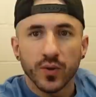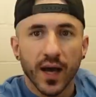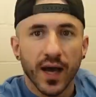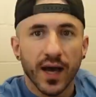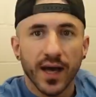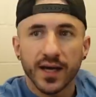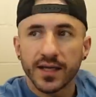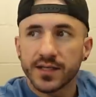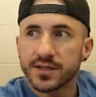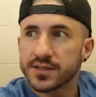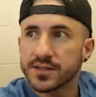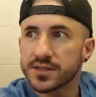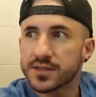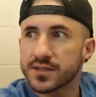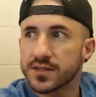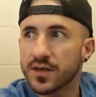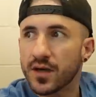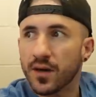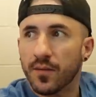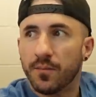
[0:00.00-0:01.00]
guys
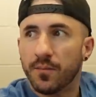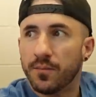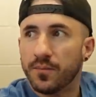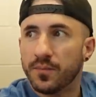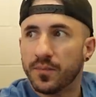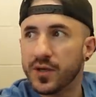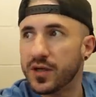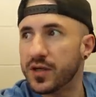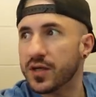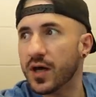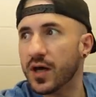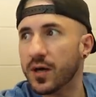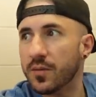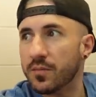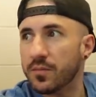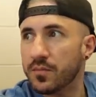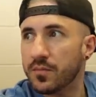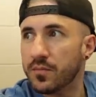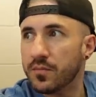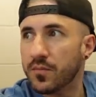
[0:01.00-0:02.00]
a beat up
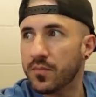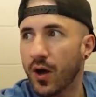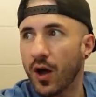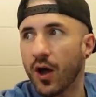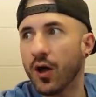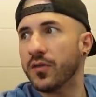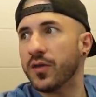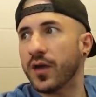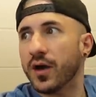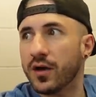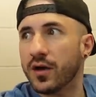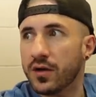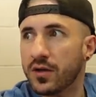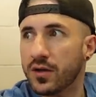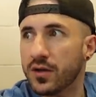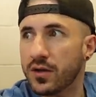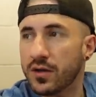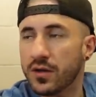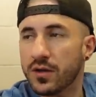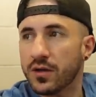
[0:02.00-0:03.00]
Honda,
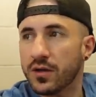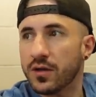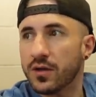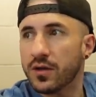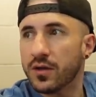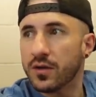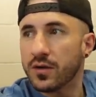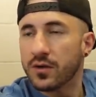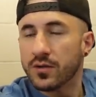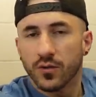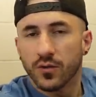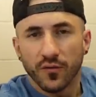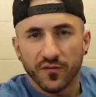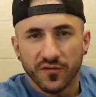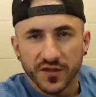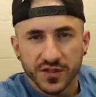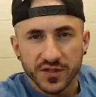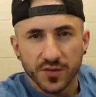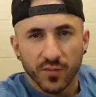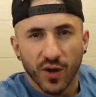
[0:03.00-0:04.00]
no
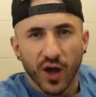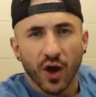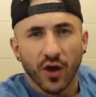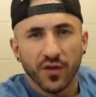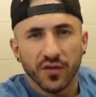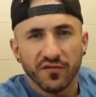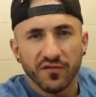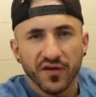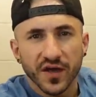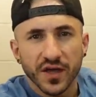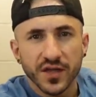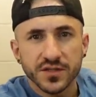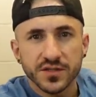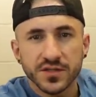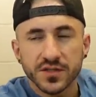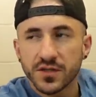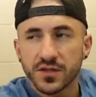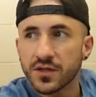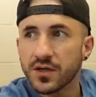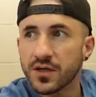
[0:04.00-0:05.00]
offense to my Honda
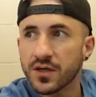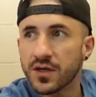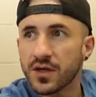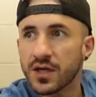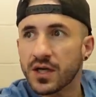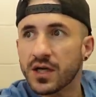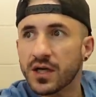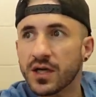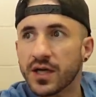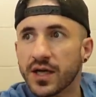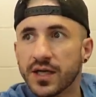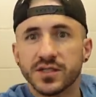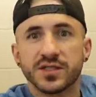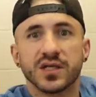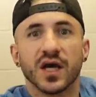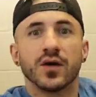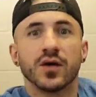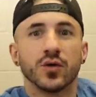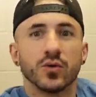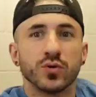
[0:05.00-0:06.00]
fans, and
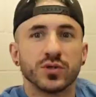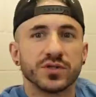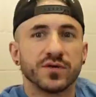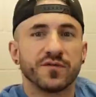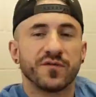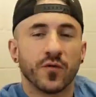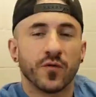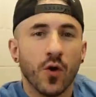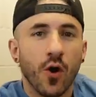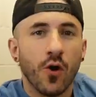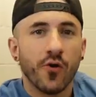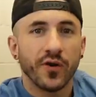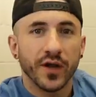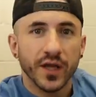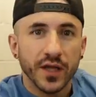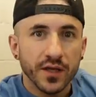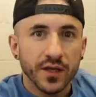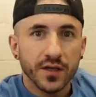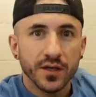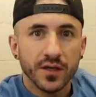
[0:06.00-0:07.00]
tell you it's a Ferrari,
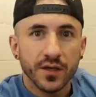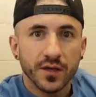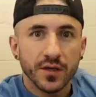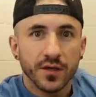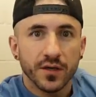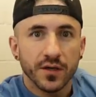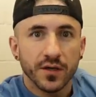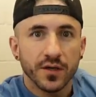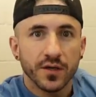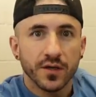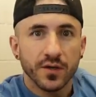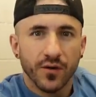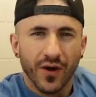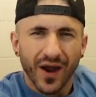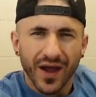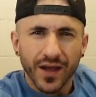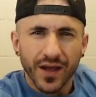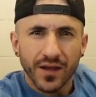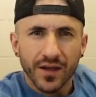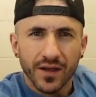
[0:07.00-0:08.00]

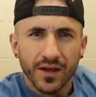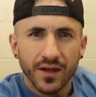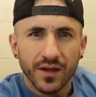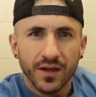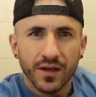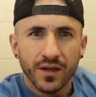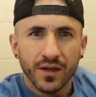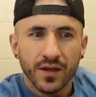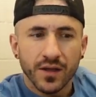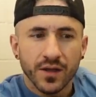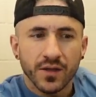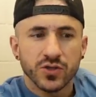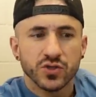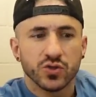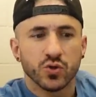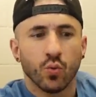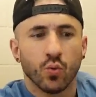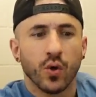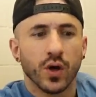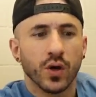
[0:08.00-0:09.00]
right?
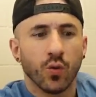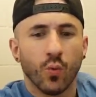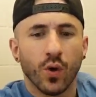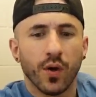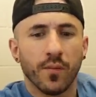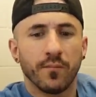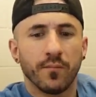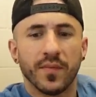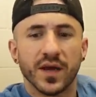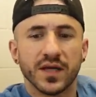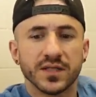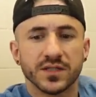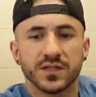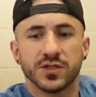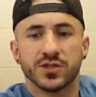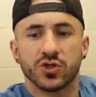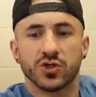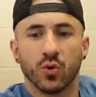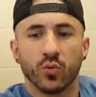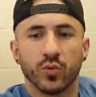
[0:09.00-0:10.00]
So, what, what
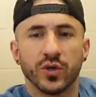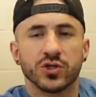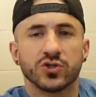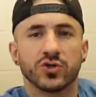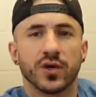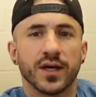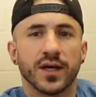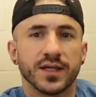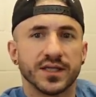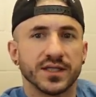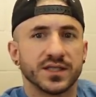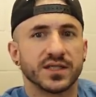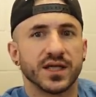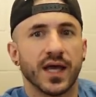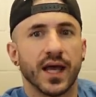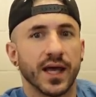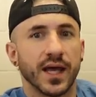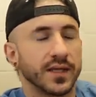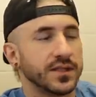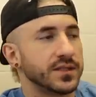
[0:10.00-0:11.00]
message are we trying to
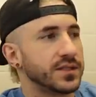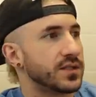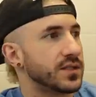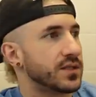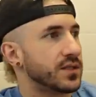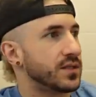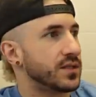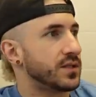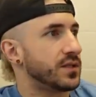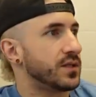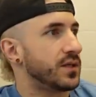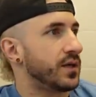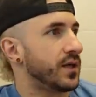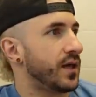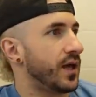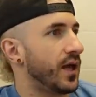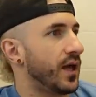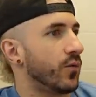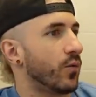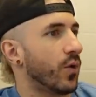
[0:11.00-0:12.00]
send,
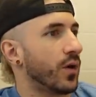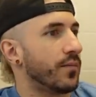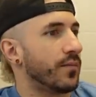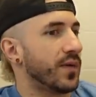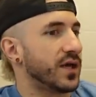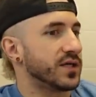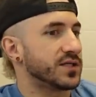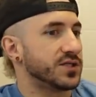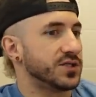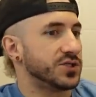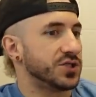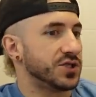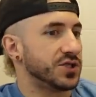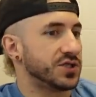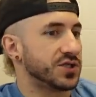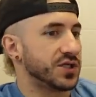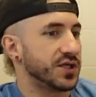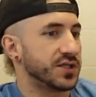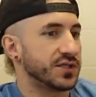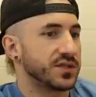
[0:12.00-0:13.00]
and what message
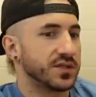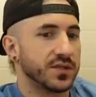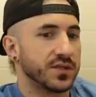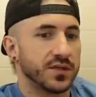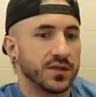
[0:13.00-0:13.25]
is it